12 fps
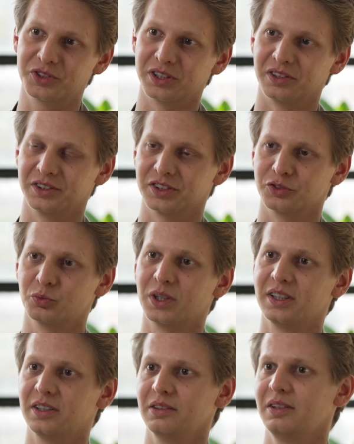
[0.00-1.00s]
series as
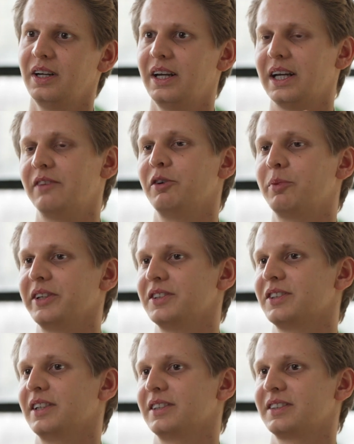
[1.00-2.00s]
well, everybody
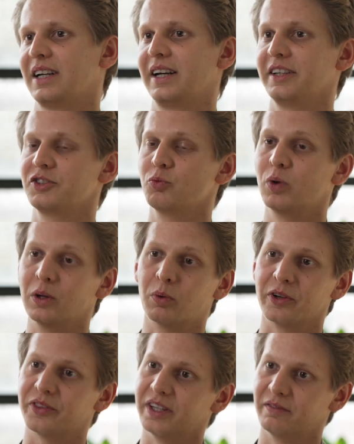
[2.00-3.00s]
says that well
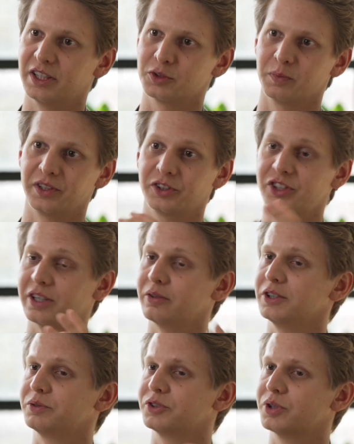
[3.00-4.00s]
worth the investment,
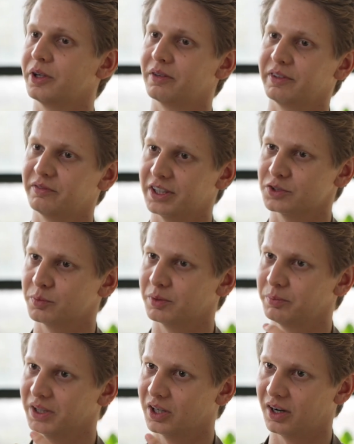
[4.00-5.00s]
generate return of investment
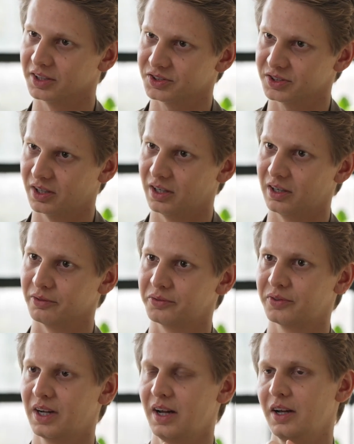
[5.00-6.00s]
because of
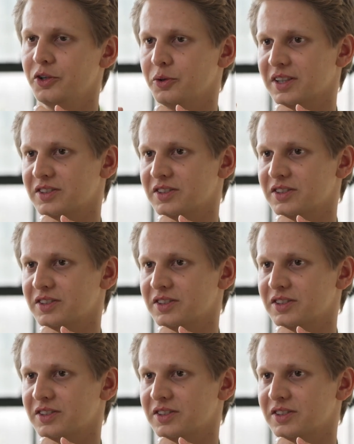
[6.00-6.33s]
you